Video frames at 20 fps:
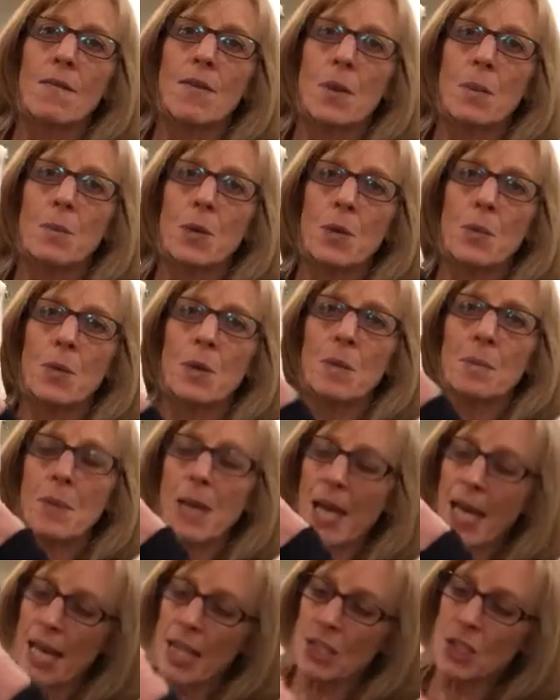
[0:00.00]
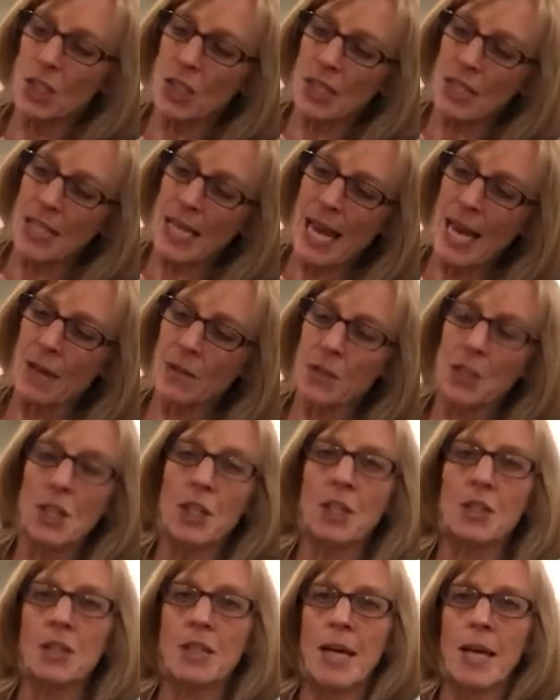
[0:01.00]
from your rib cage down to
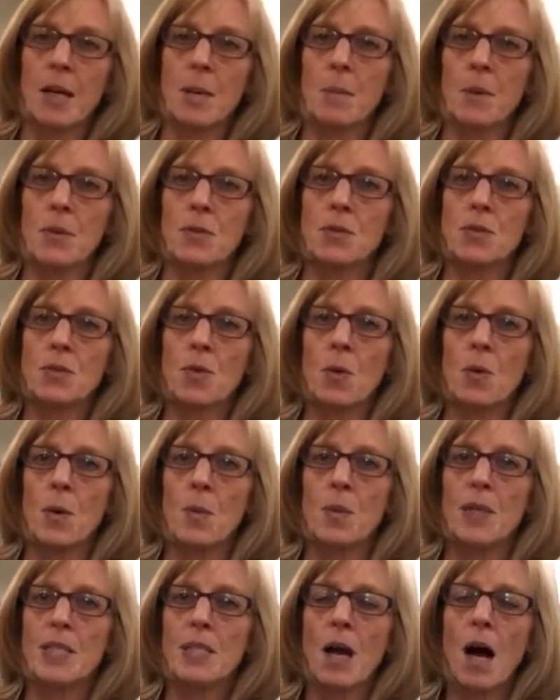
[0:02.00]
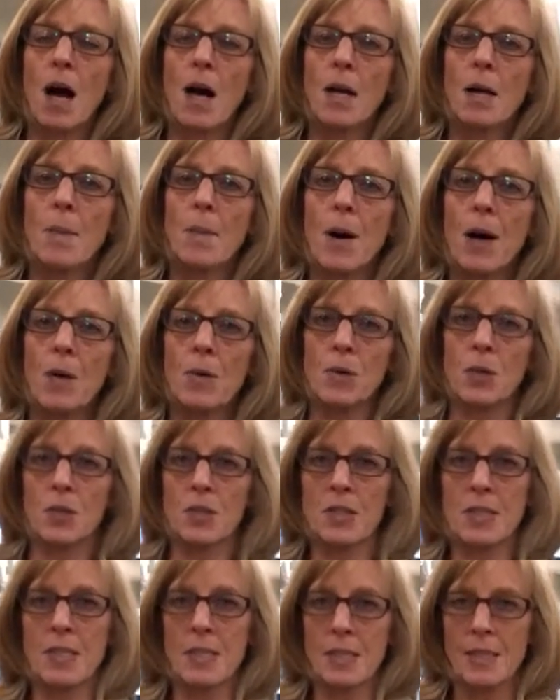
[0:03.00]
your tailbone. So when we talk about
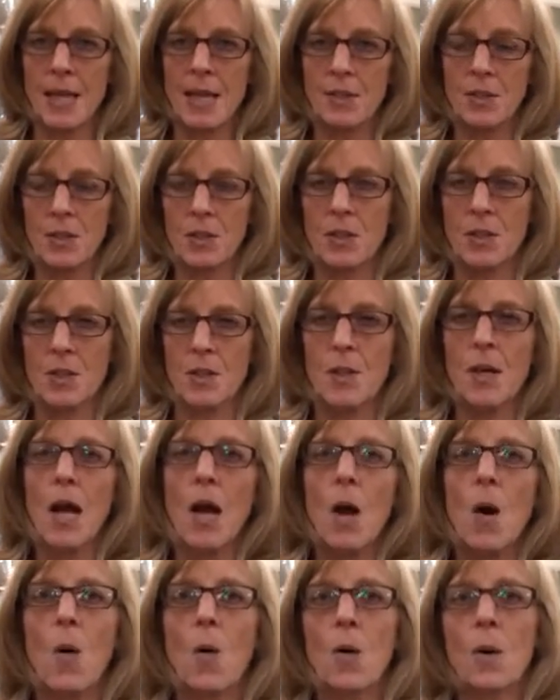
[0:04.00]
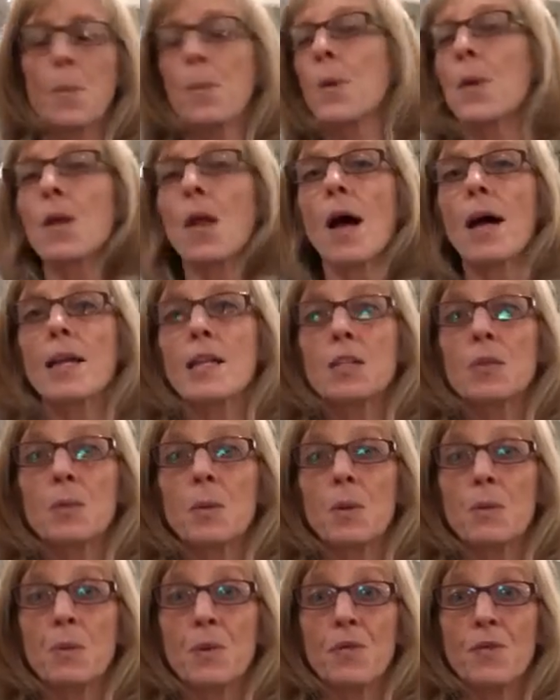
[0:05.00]
your center, or in Pilates
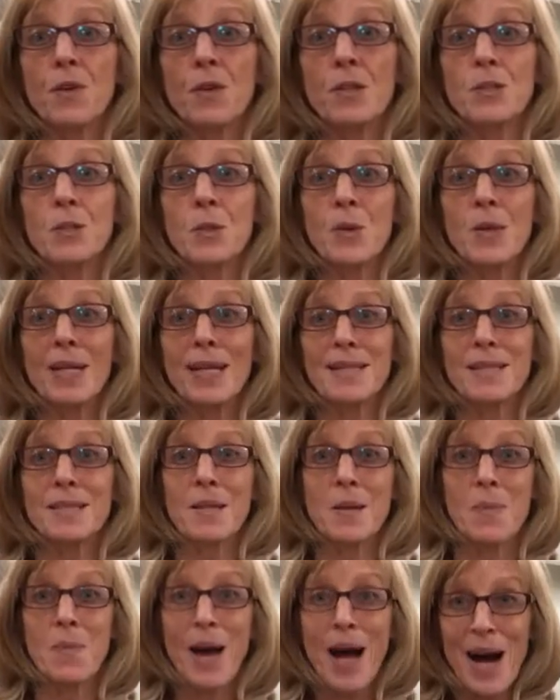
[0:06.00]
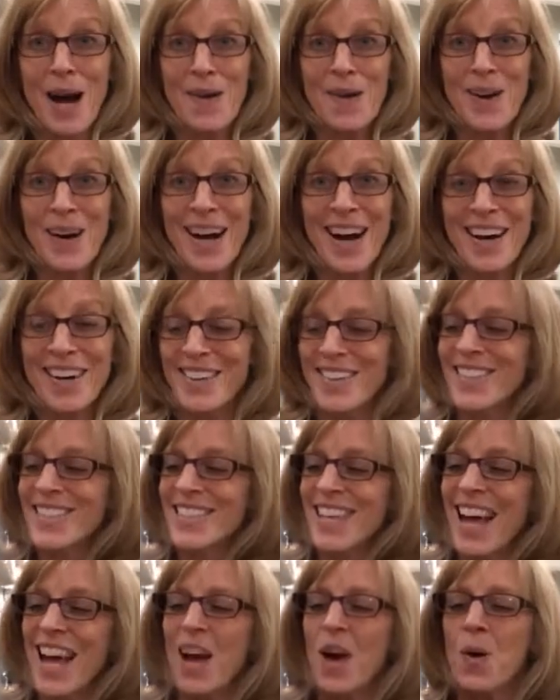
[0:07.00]
we refer to it as the
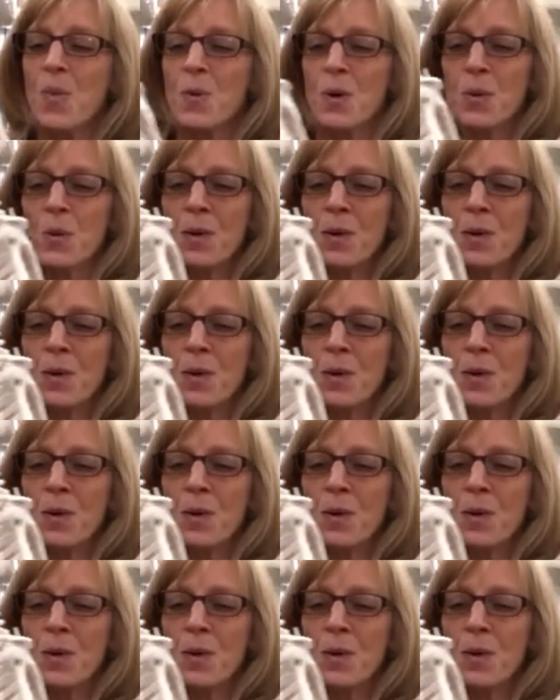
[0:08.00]
powerhouse, we're